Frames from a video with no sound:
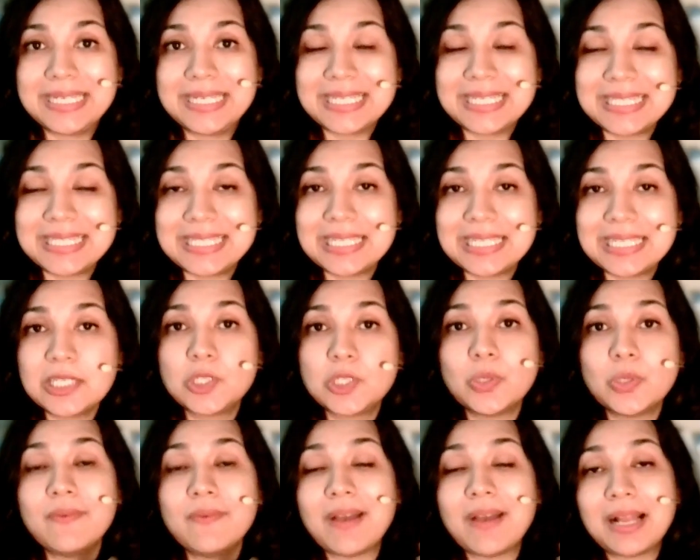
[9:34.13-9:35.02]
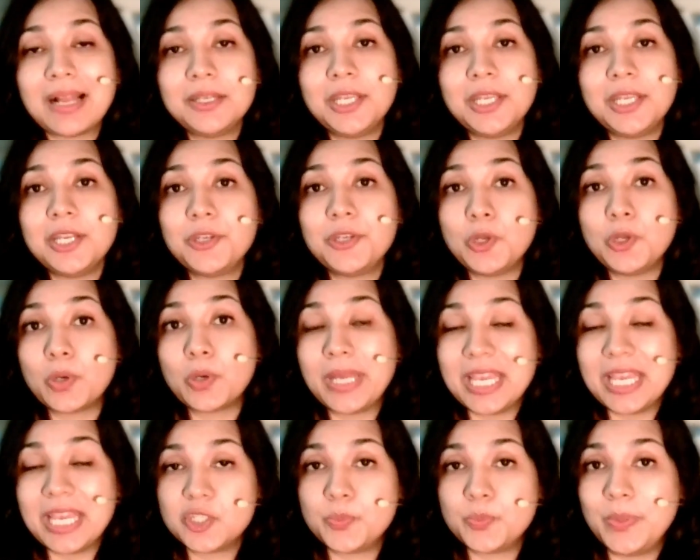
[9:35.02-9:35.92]
testing to evaluate your
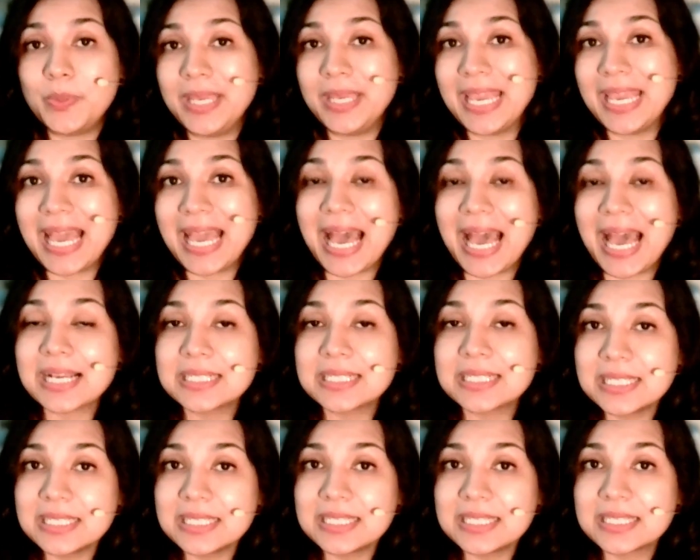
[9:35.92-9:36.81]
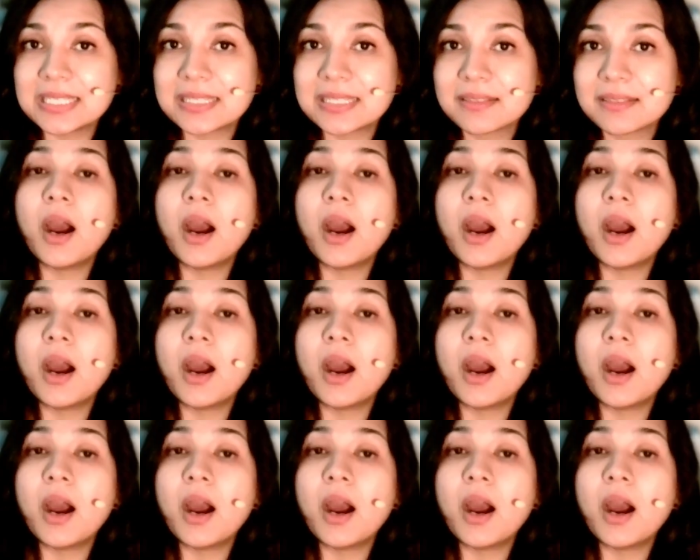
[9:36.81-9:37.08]
H P A axis,